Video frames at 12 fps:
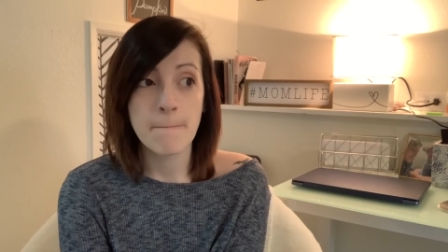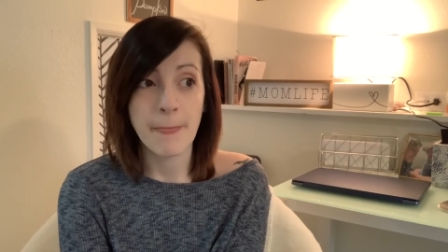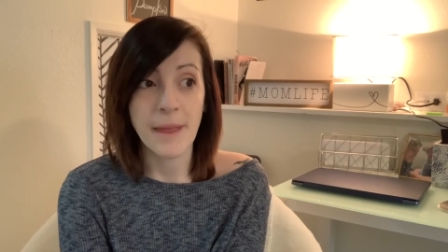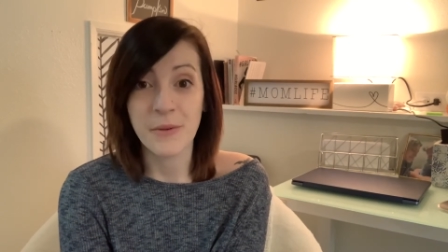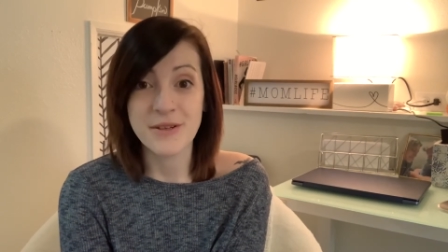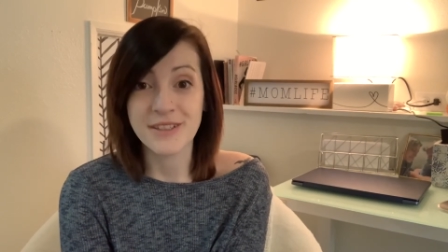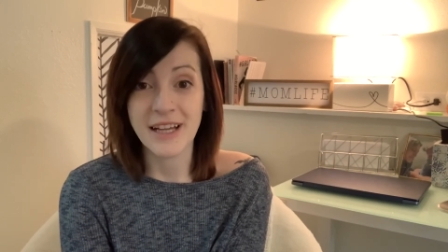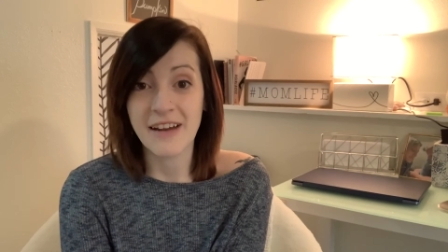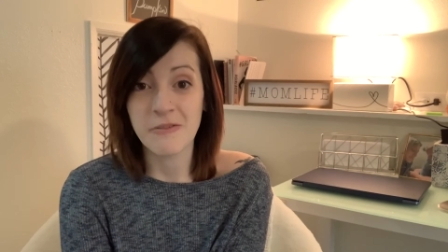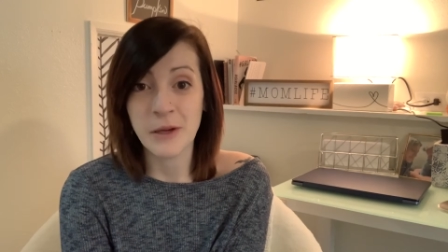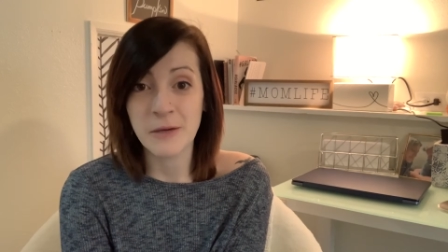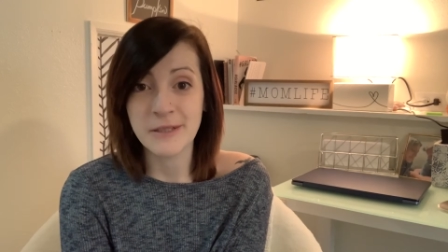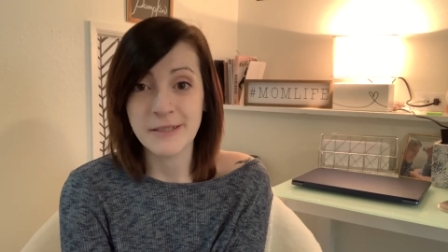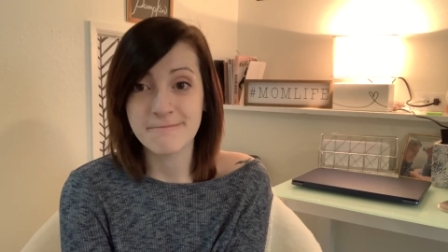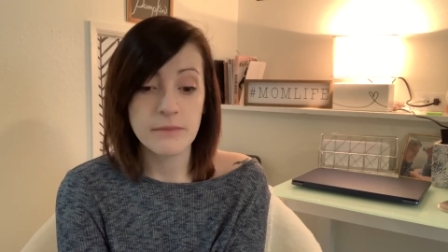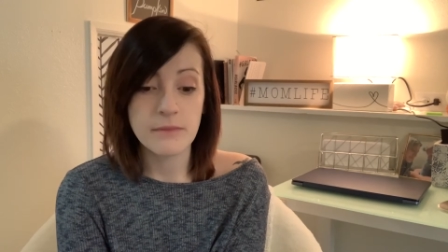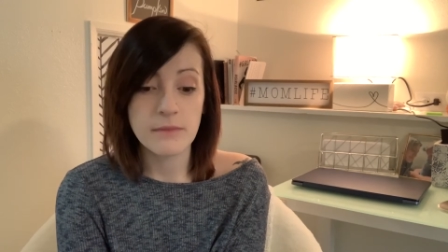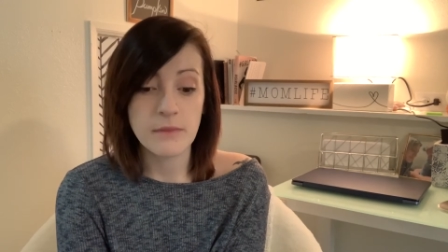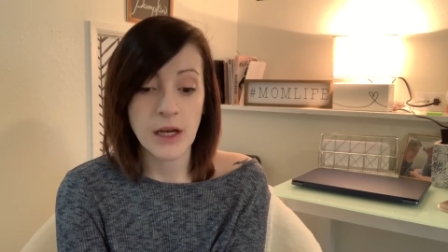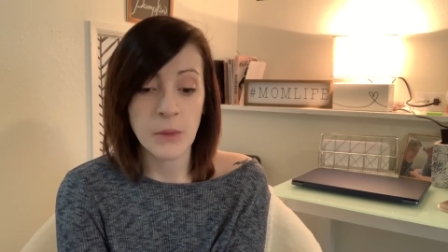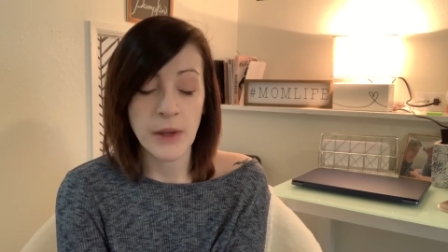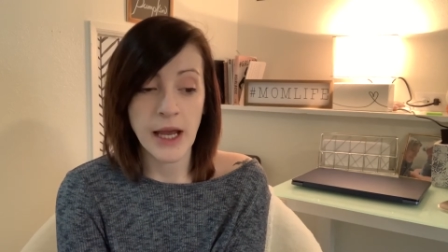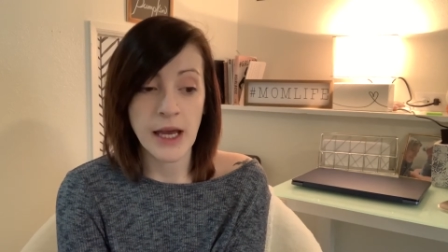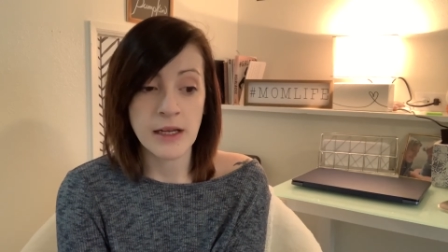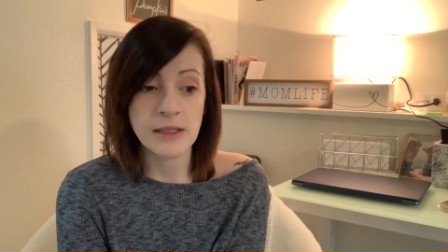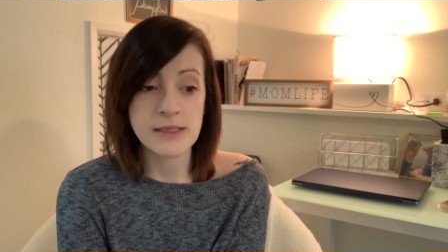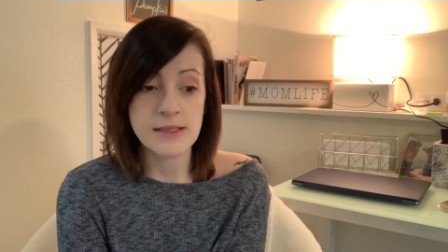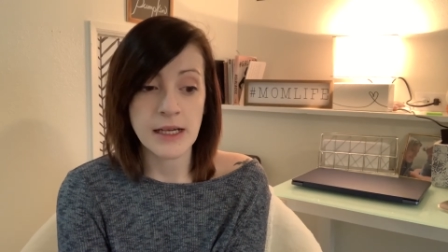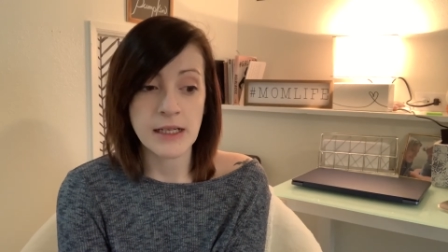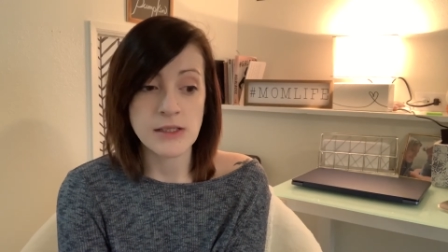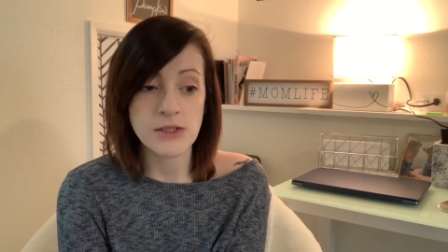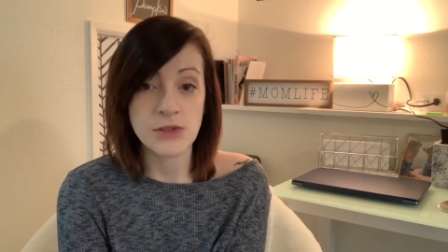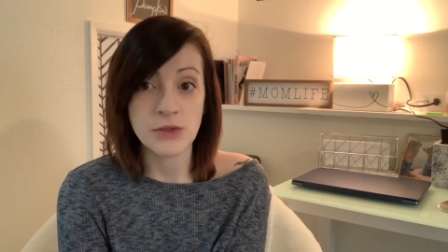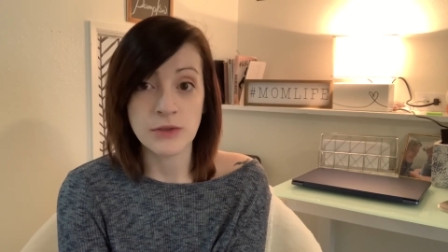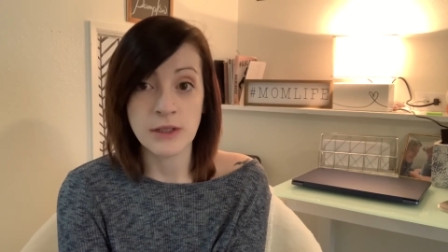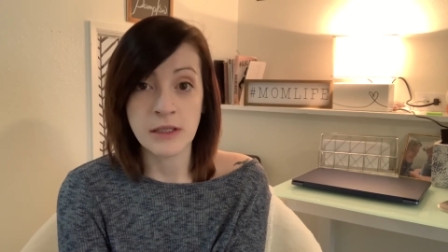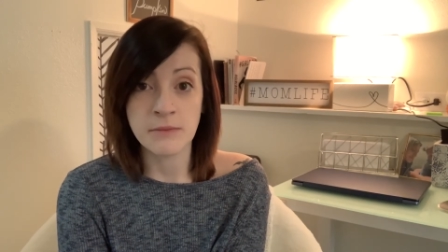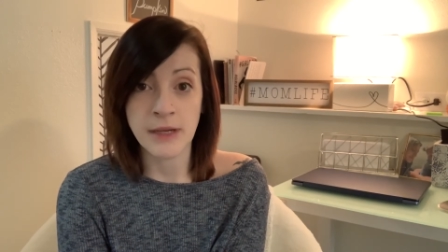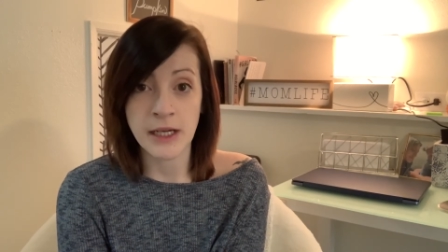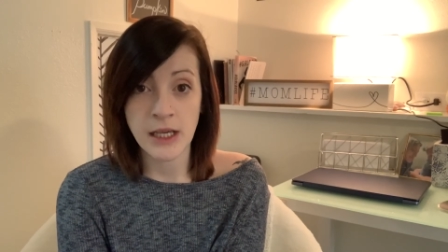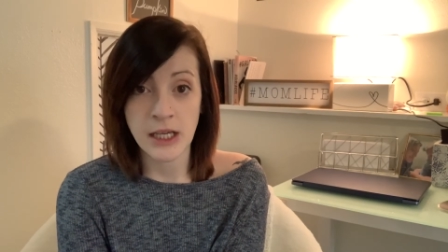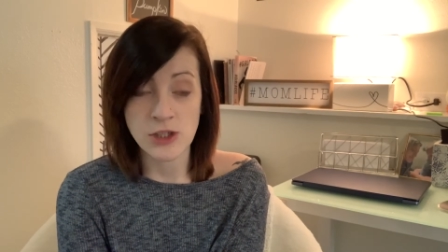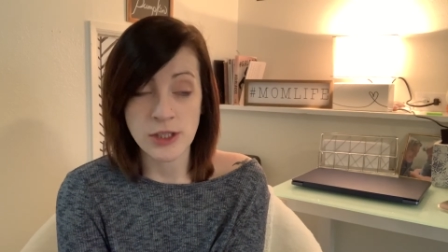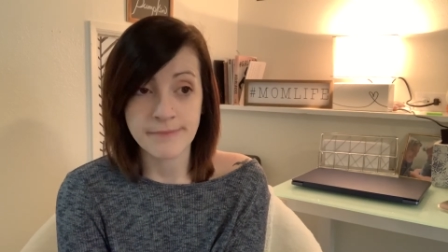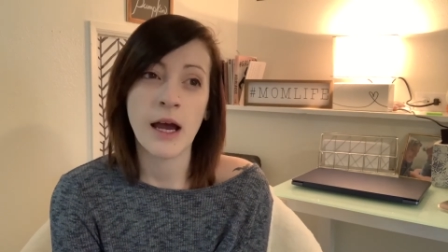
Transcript: I wasn't gonna have a baby. I went ahead and decided to do the medication.